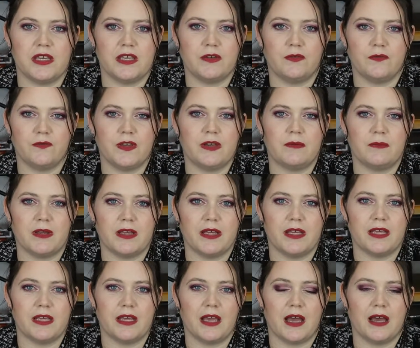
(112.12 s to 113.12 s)
the Fit
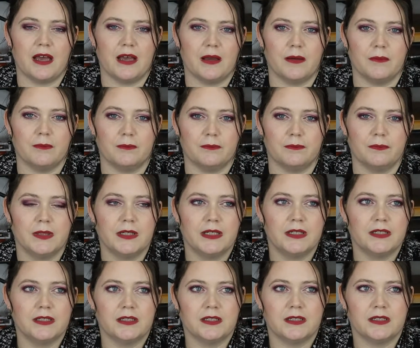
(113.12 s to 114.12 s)
Me under
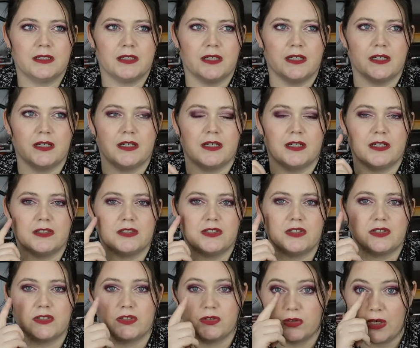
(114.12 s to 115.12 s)

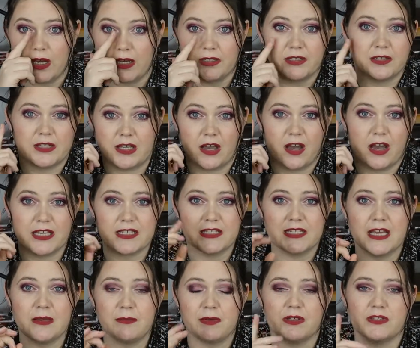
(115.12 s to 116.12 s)
the eyes
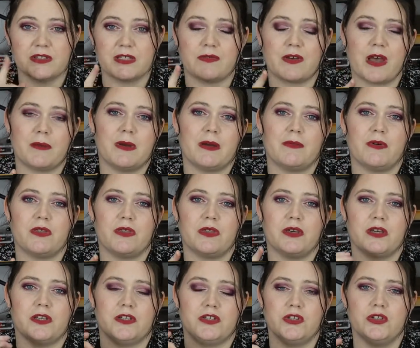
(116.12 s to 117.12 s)
now because they've come out with
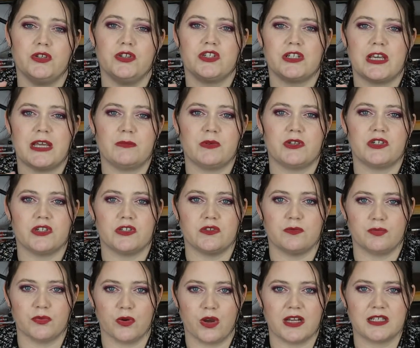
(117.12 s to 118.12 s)
a new shade, which is
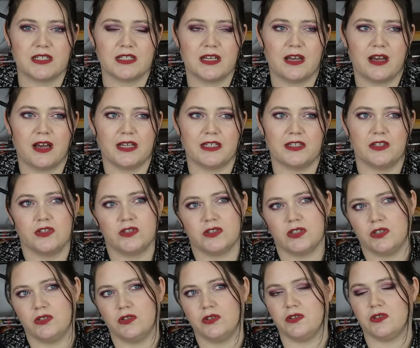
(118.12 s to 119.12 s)
brighter. I used
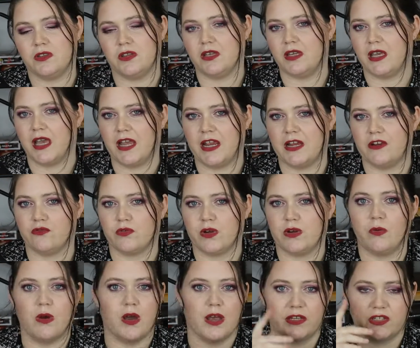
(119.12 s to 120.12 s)
to use the Age
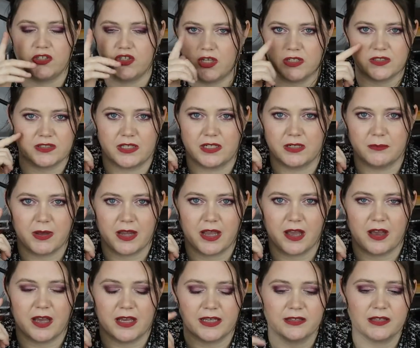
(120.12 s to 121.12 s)
Rewind just under
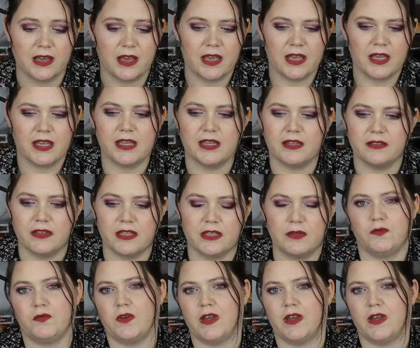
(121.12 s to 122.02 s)
my eyes in the